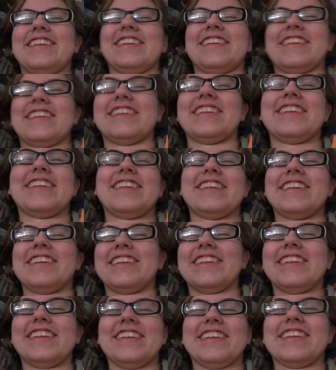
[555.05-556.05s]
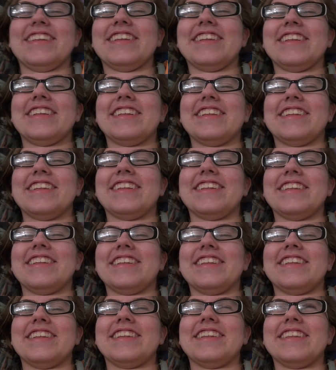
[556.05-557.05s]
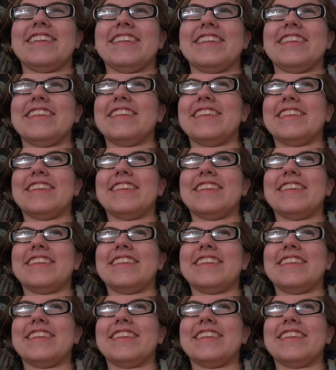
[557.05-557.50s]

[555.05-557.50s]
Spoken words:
(no one is talking)